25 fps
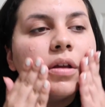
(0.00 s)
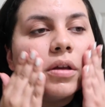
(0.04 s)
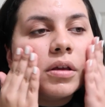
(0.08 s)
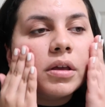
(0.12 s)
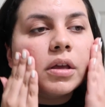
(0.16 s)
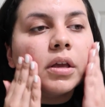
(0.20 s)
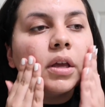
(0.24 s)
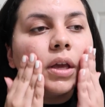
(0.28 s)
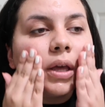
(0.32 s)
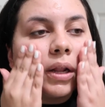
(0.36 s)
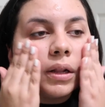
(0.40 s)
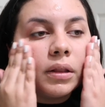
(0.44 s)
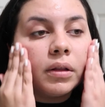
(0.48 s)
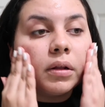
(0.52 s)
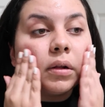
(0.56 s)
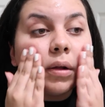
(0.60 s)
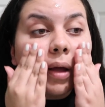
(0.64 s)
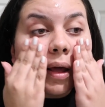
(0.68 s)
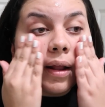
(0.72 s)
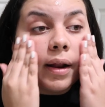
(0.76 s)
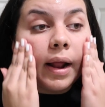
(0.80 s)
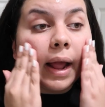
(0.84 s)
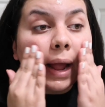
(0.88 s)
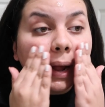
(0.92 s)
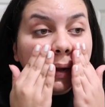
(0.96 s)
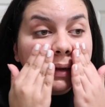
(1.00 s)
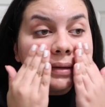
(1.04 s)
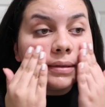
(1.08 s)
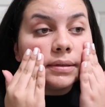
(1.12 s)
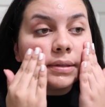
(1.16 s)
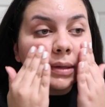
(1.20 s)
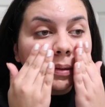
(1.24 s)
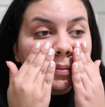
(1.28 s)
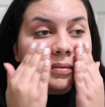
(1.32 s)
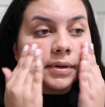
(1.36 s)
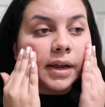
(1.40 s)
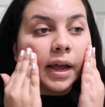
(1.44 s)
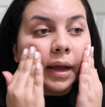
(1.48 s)
can get a little out of hand
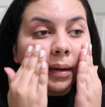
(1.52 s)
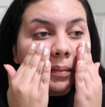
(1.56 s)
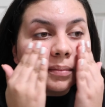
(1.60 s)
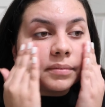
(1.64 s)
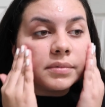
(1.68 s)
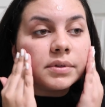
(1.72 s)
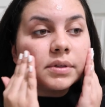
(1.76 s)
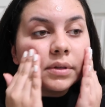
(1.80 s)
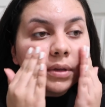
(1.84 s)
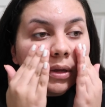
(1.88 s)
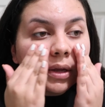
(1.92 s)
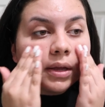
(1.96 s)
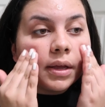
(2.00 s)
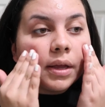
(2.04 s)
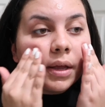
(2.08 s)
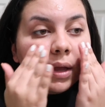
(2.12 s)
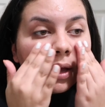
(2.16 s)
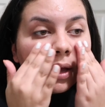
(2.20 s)
sometimes.